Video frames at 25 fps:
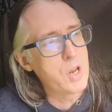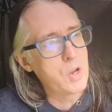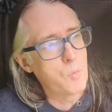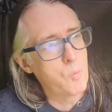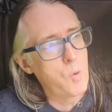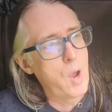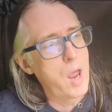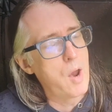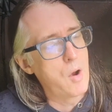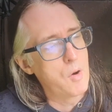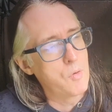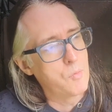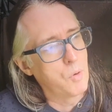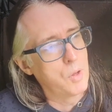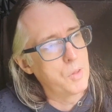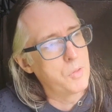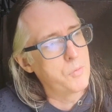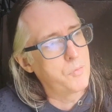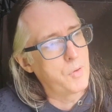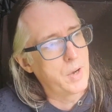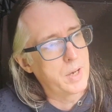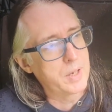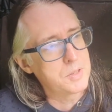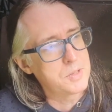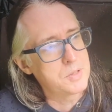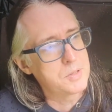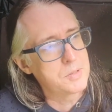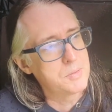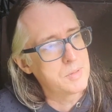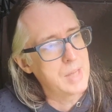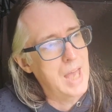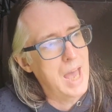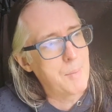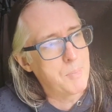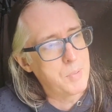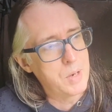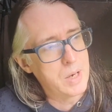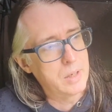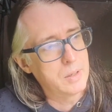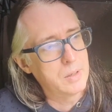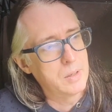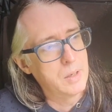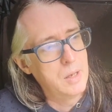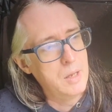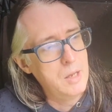aware of what the fuck's happening.